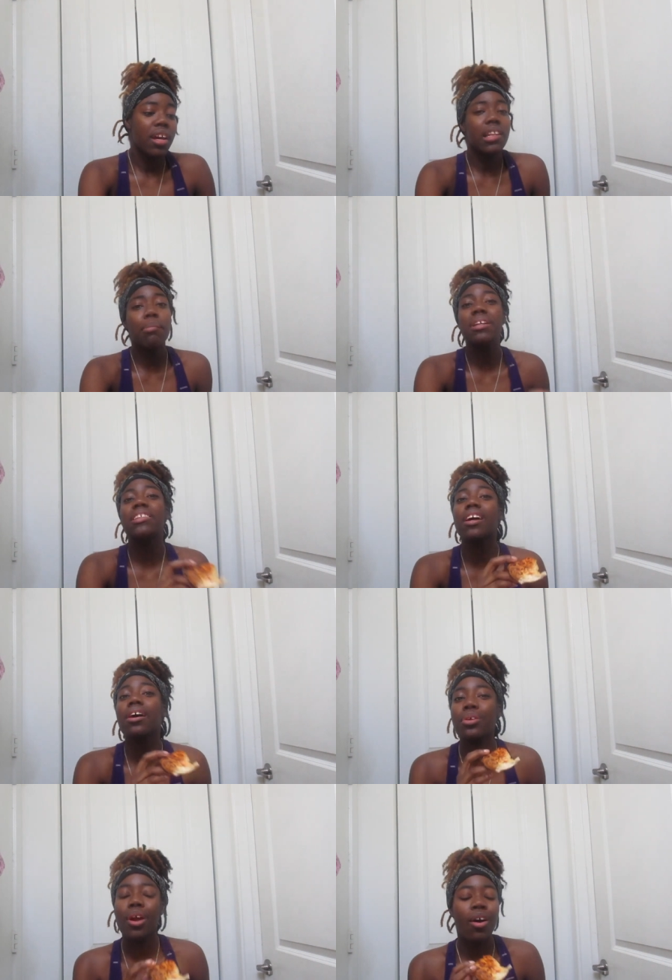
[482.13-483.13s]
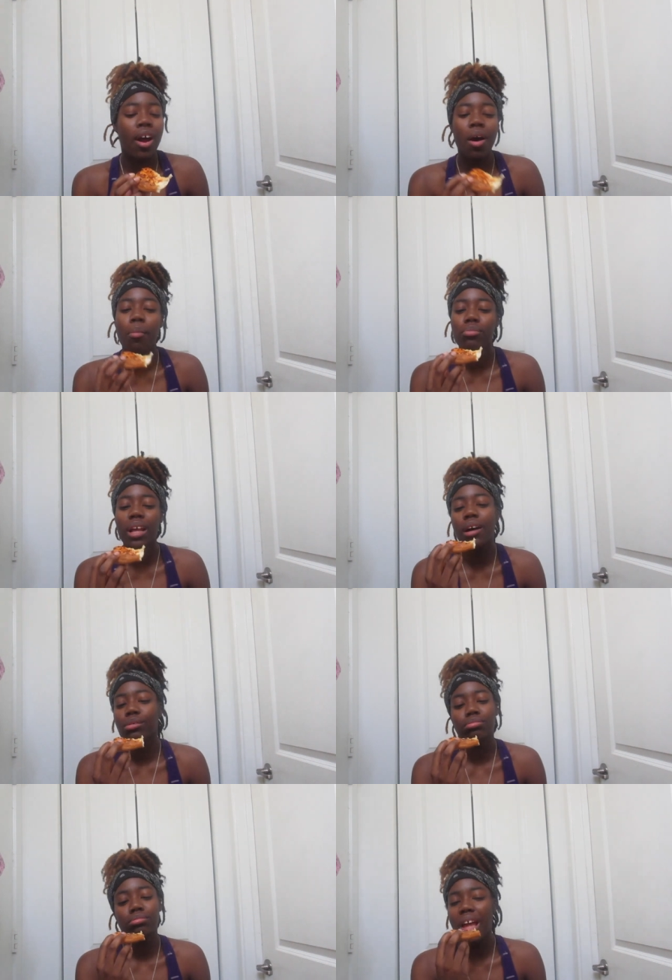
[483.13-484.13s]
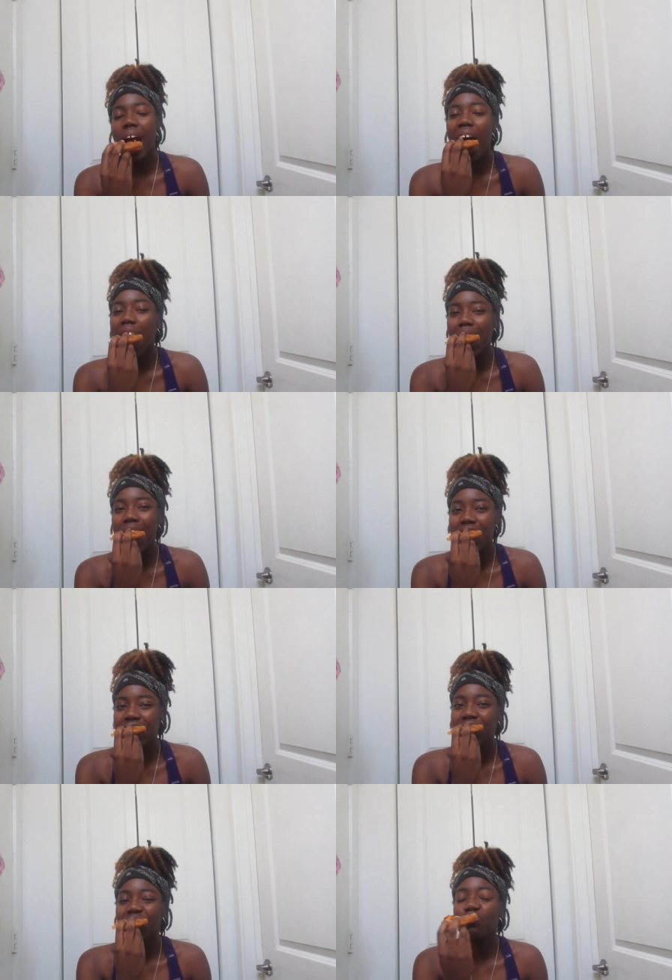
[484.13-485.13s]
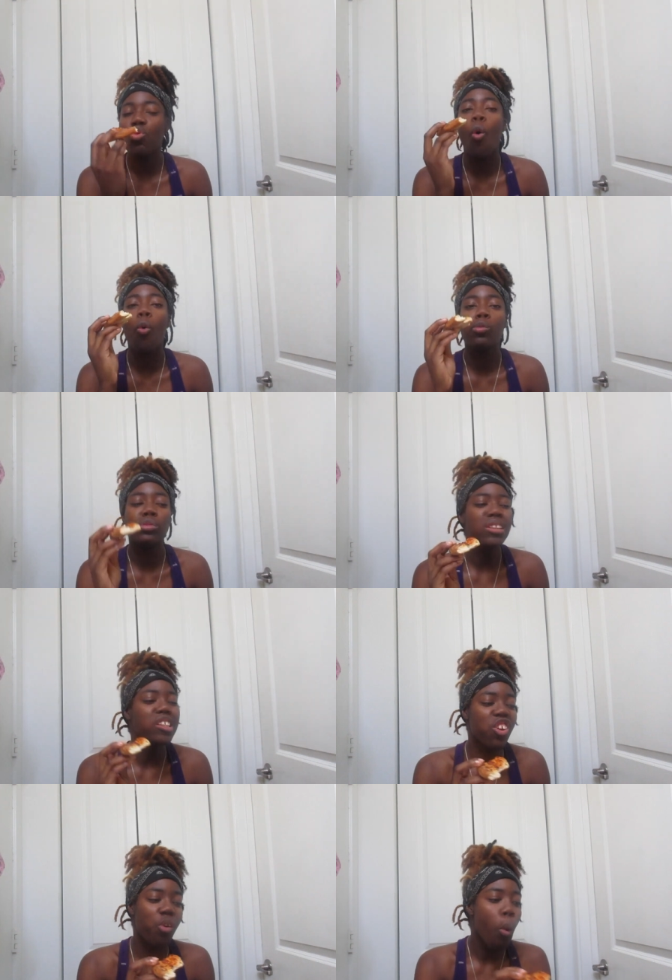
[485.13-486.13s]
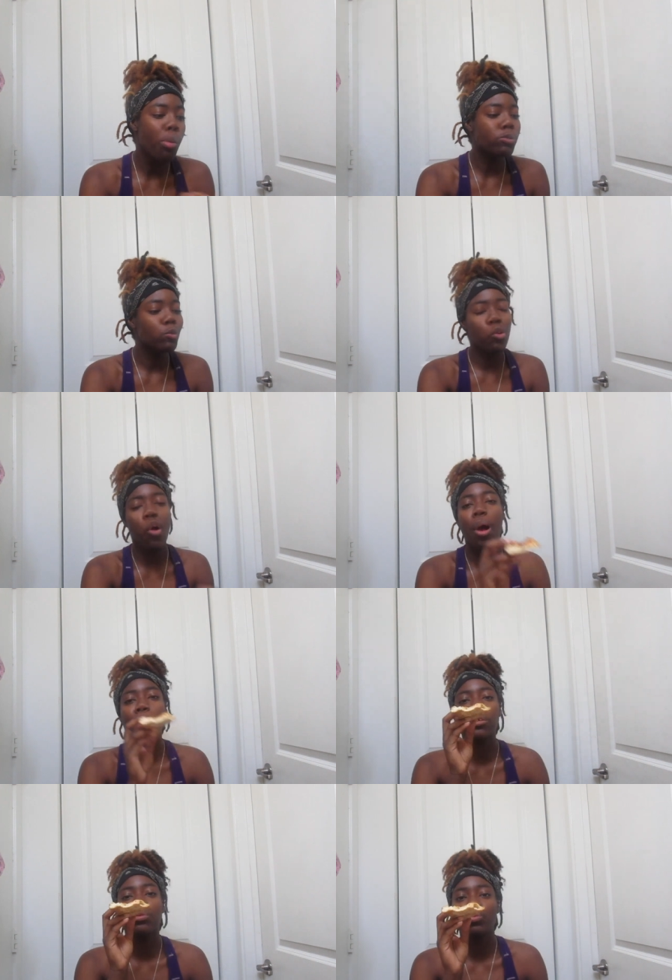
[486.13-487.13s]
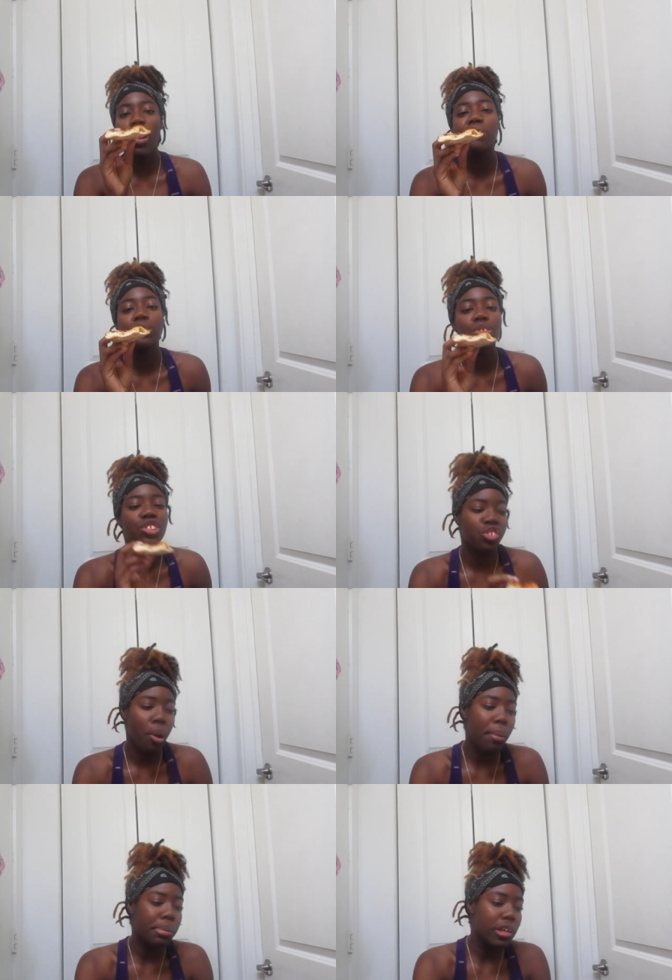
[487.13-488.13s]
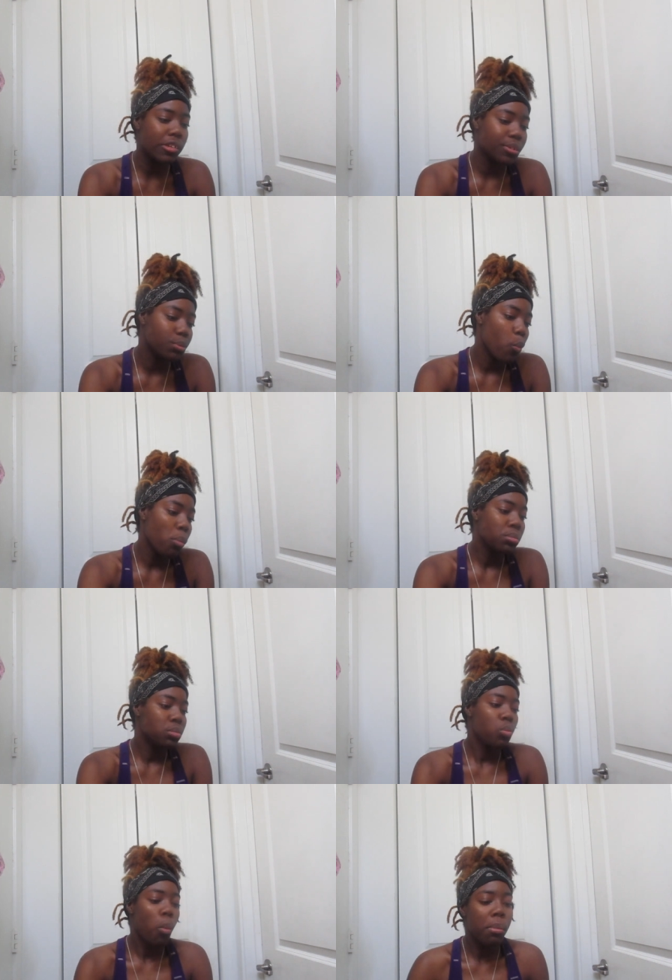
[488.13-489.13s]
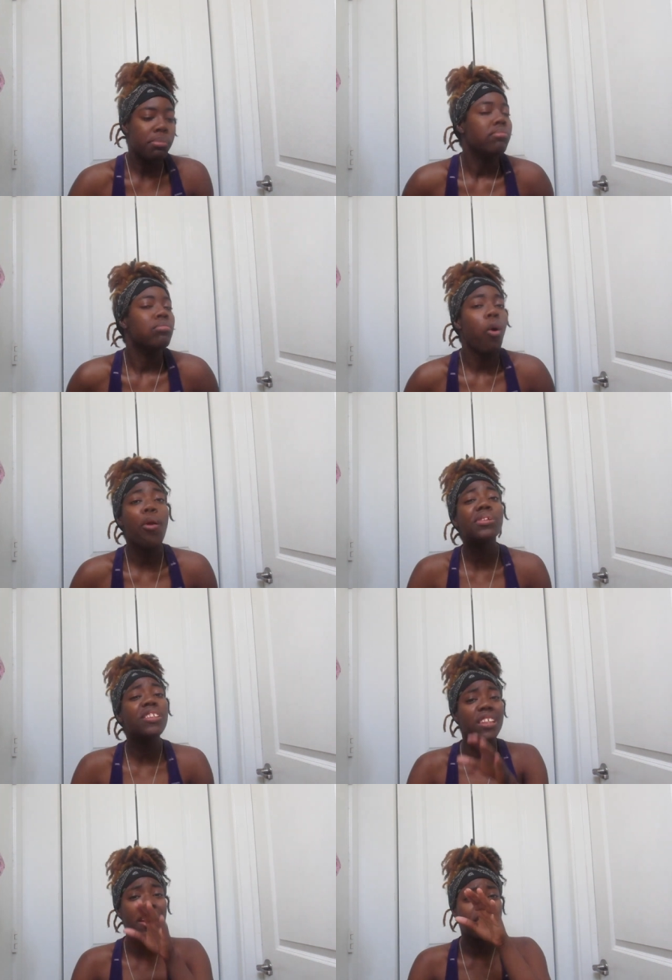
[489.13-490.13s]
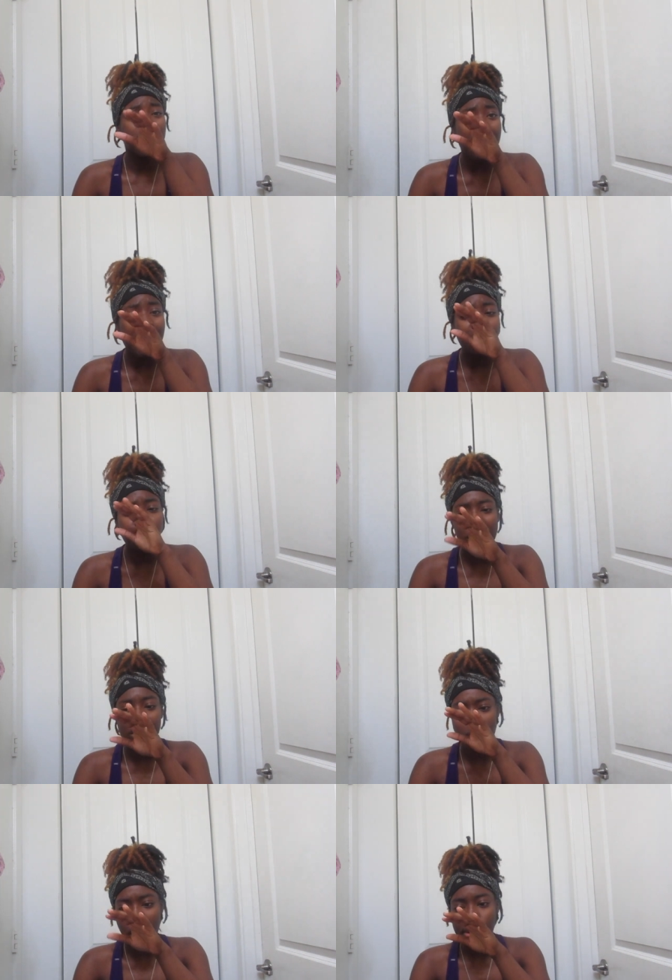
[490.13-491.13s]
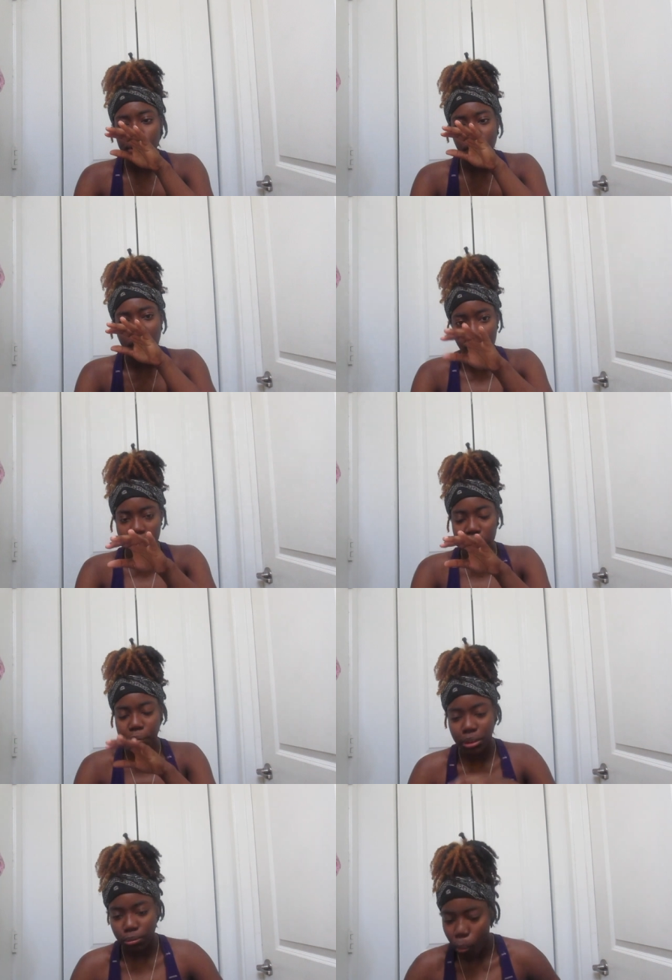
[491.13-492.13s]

Let me tell y'all how how how weird and unprofessional his job is. Only reason I say that is because of how they fired me.